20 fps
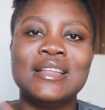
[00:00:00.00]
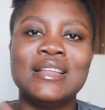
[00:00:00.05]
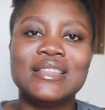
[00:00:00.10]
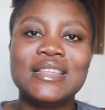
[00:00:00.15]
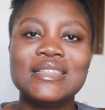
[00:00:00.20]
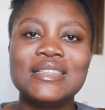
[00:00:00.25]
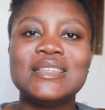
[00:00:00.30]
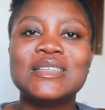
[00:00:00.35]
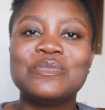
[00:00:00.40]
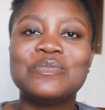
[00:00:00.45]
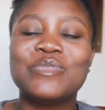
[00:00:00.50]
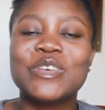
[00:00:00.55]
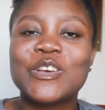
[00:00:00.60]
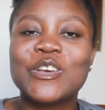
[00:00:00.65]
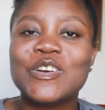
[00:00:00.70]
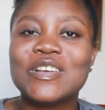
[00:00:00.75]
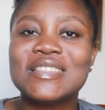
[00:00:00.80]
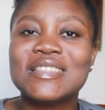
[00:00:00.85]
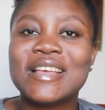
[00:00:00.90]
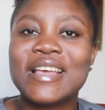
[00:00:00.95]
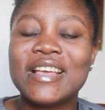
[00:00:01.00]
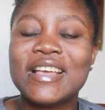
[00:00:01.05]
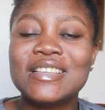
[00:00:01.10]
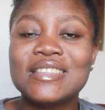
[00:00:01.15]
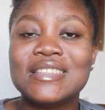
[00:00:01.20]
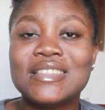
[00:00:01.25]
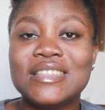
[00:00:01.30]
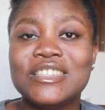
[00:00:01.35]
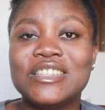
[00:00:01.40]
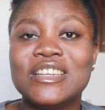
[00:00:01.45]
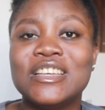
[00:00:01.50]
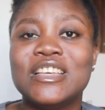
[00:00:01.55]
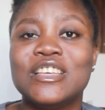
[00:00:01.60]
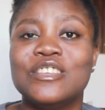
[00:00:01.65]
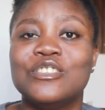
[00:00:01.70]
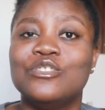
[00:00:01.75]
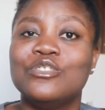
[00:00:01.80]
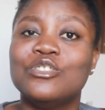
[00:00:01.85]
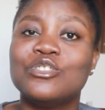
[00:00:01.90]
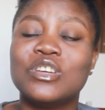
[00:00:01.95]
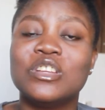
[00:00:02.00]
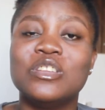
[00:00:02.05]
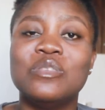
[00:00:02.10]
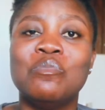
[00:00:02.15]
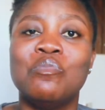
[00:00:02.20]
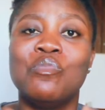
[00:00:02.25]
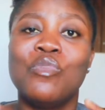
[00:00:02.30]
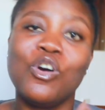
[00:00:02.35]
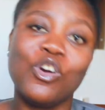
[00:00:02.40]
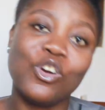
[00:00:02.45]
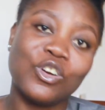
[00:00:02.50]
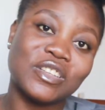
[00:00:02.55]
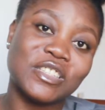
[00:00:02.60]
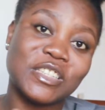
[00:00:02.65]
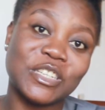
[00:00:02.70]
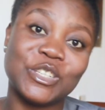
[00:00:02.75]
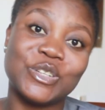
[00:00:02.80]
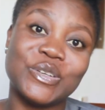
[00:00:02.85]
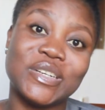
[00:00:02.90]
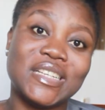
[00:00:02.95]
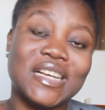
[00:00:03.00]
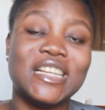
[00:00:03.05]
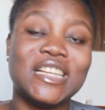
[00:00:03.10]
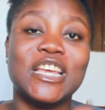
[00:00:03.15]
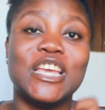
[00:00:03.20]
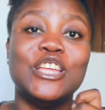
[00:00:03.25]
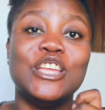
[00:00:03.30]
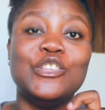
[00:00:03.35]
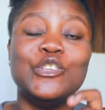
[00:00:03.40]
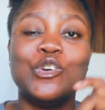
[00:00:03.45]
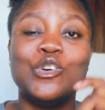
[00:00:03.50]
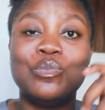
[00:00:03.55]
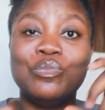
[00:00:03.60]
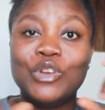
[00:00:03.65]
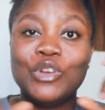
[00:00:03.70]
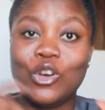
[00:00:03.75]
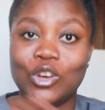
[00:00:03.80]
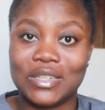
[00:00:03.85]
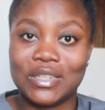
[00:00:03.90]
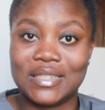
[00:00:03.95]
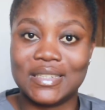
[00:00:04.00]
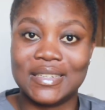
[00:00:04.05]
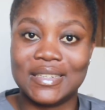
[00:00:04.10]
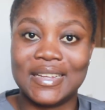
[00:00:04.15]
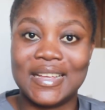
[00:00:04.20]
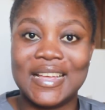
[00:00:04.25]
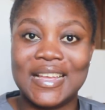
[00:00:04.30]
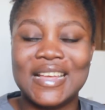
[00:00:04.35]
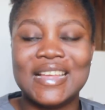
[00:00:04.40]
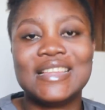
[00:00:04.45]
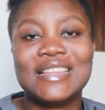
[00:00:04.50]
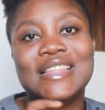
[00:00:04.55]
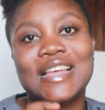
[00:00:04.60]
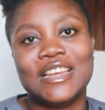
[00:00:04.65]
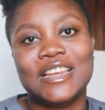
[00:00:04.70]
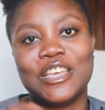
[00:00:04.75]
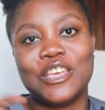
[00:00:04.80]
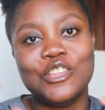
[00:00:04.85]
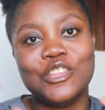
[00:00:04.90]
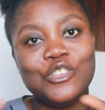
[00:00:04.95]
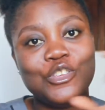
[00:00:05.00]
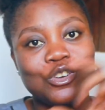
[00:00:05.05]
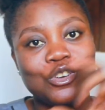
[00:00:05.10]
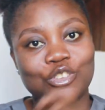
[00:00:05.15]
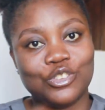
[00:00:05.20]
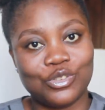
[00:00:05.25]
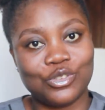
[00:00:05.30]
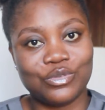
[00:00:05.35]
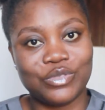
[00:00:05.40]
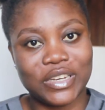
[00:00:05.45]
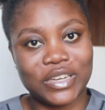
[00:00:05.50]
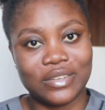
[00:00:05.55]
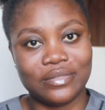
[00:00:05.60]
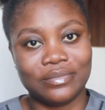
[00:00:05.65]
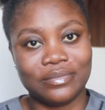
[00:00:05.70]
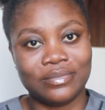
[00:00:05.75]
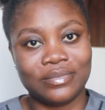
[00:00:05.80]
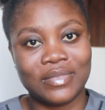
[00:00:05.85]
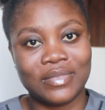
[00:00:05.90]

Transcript: This is because HCG is usually more concentrated in your blood than in your urine.